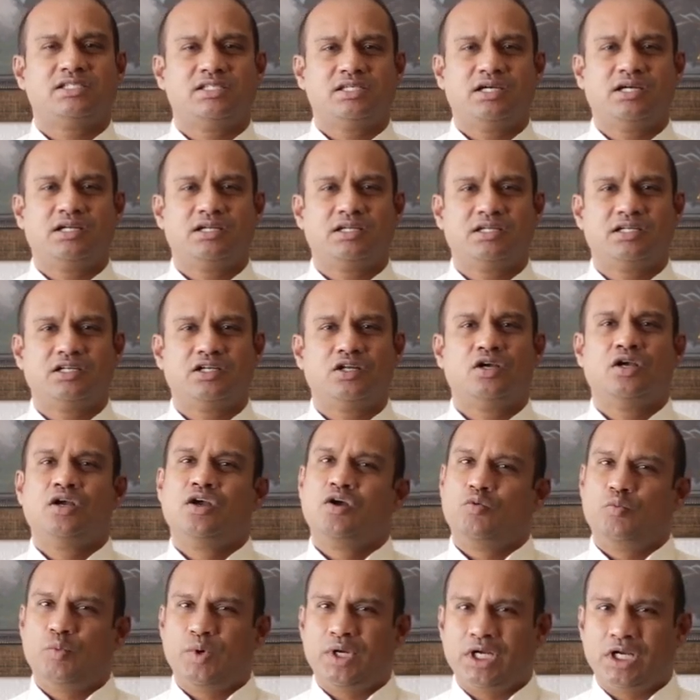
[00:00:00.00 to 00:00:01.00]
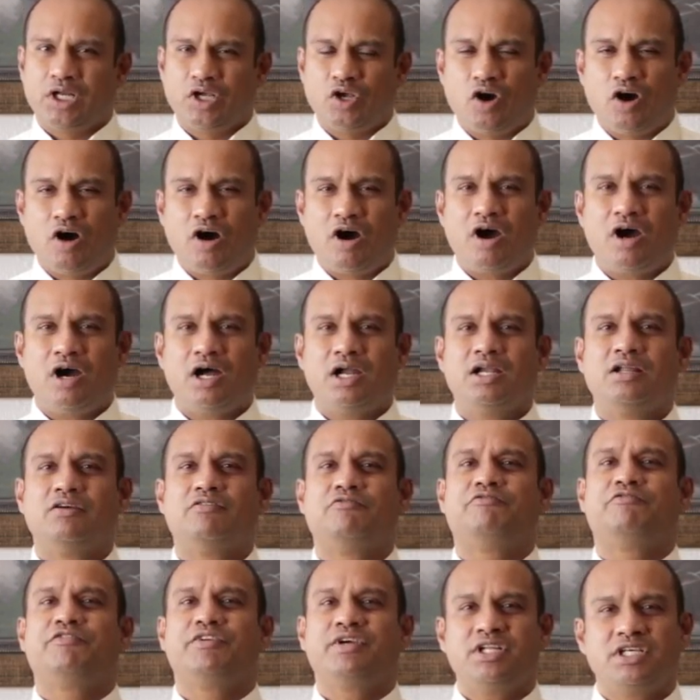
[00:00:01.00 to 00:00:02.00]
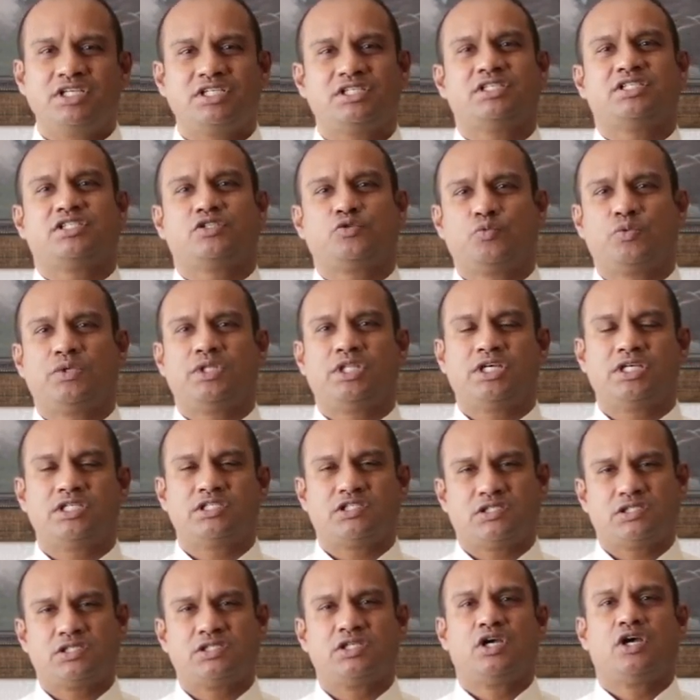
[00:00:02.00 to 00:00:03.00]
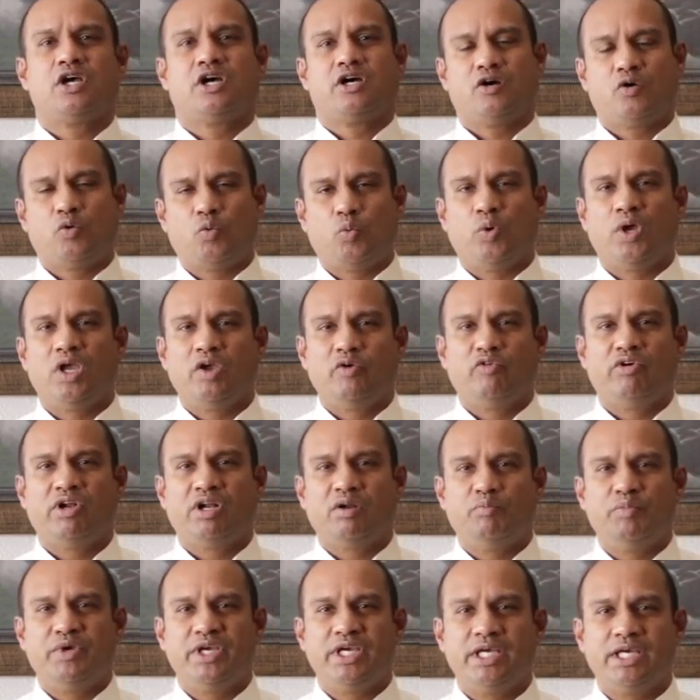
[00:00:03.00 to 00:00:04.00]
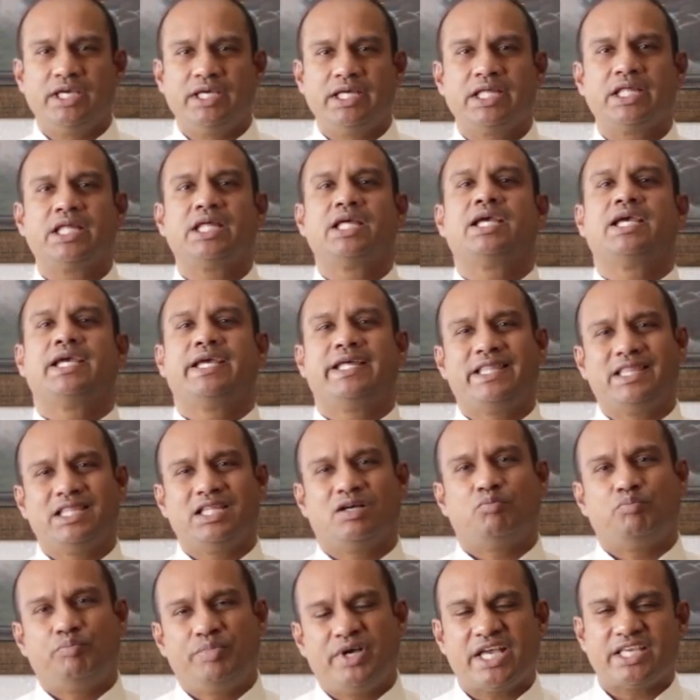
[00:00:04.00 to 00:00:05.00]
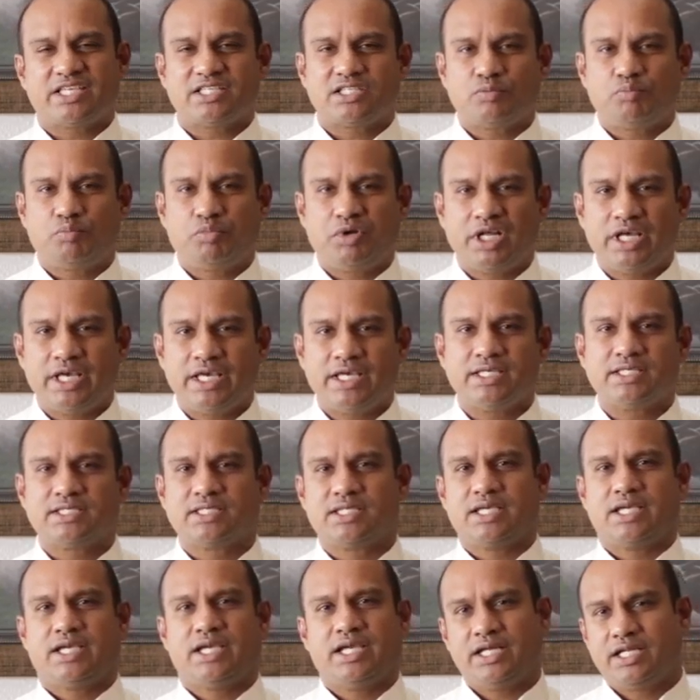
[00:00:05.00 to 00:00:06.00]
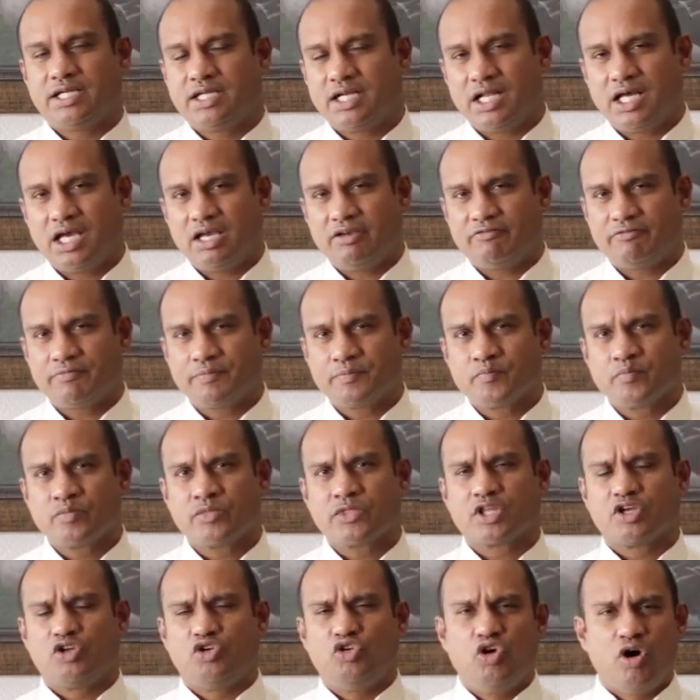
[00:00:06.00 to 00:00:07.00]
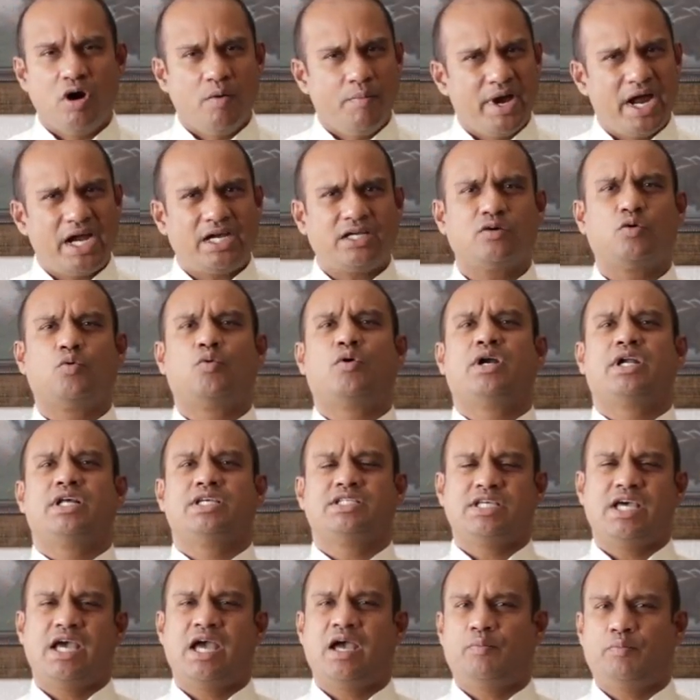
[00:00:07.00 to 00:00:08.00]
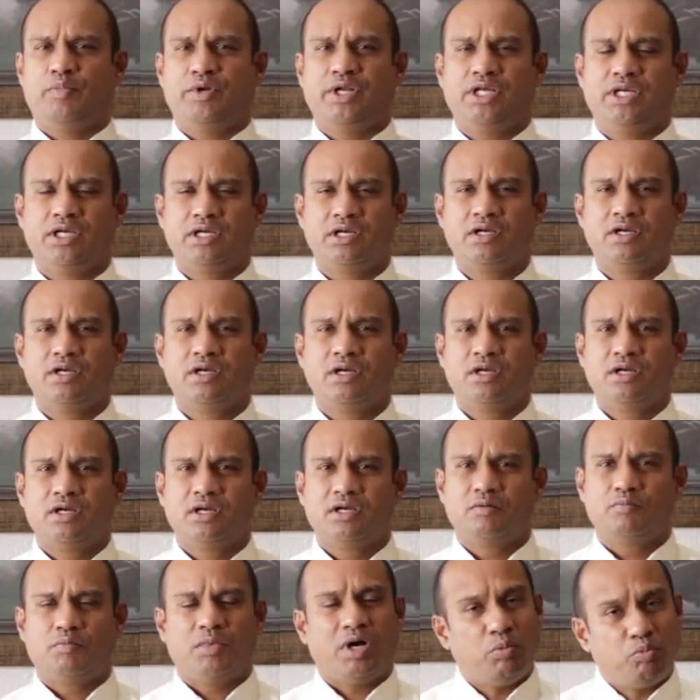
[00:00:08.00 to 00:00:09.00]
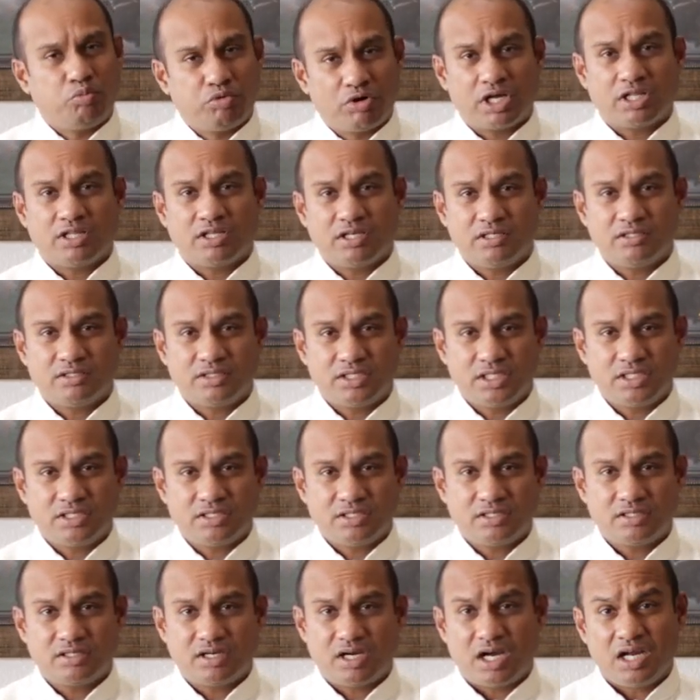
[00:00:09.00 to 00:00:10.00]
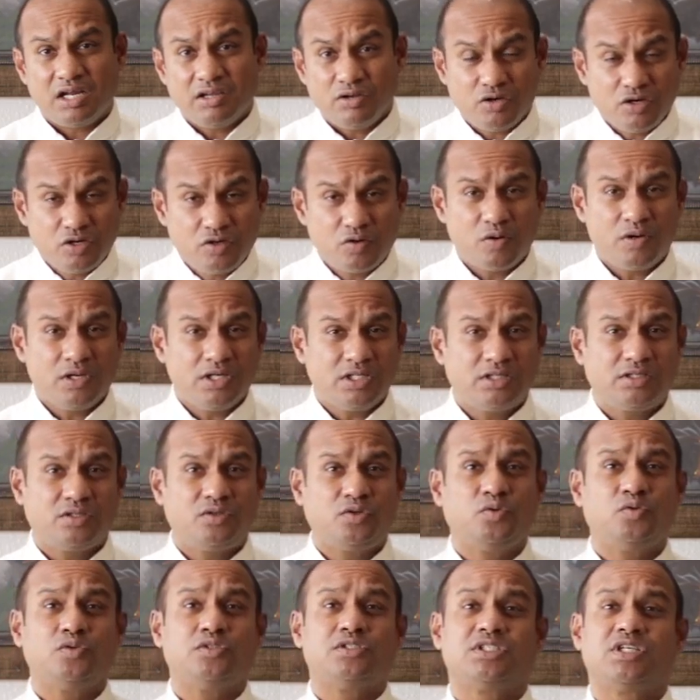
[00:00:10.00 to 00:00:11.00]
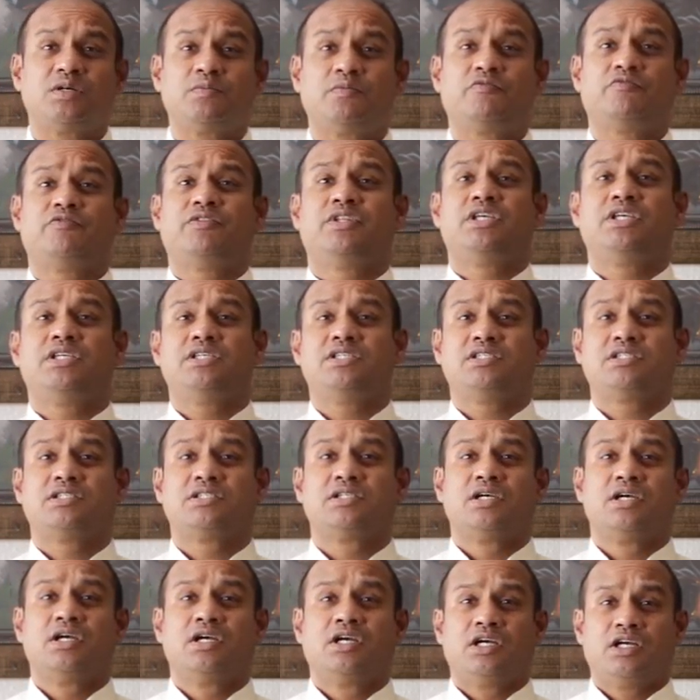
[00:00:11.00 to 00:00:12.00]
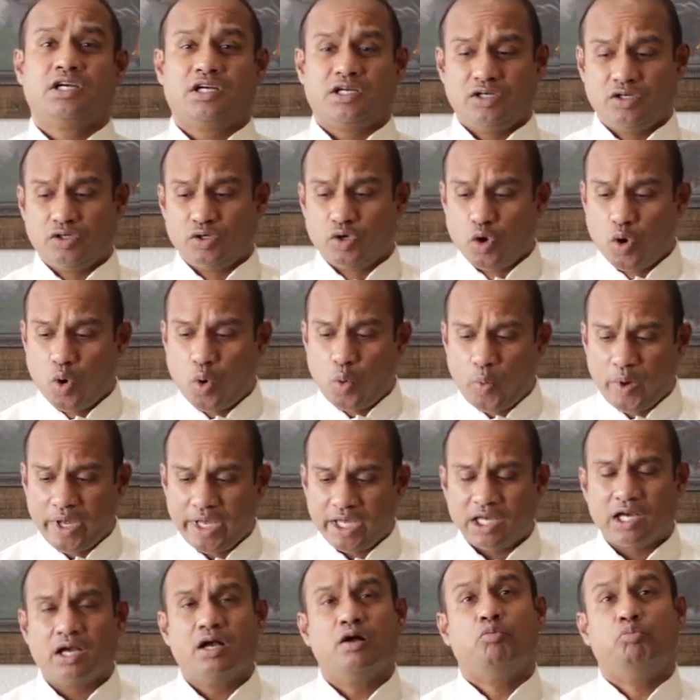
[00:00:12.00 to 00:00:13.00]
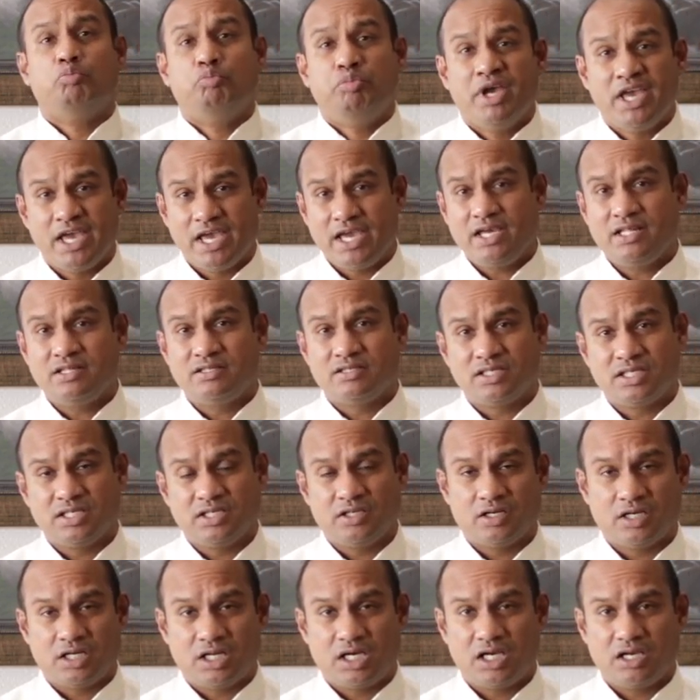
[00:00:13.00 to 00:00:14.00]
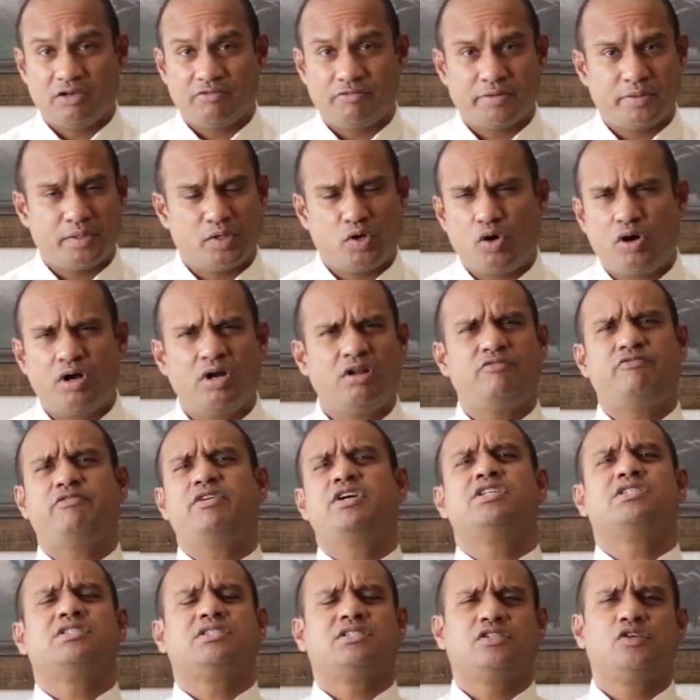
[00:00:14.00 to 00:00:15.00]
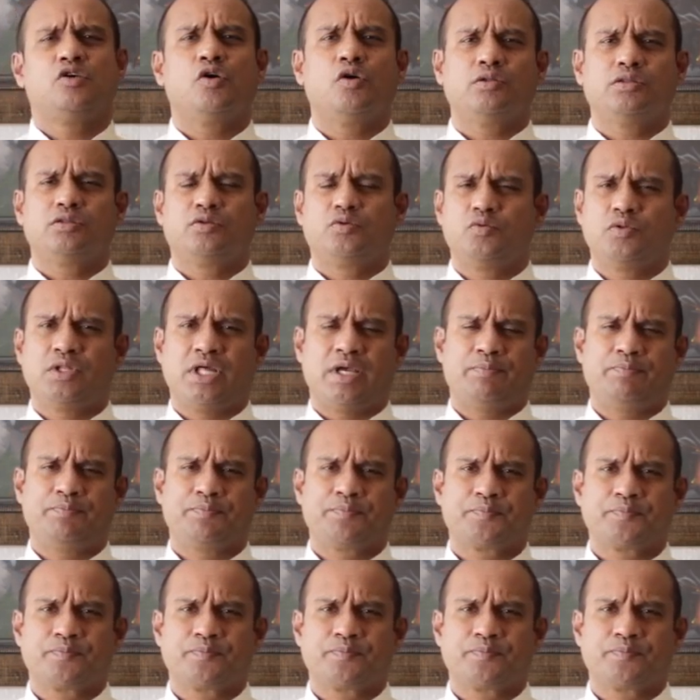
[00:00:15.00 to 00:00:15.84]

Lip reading: certain, when God finishes with us, we will be in the best place in life, no matter what is happening. My brother and sister, are you going through some of these growing pains in your life? And all of us go through them,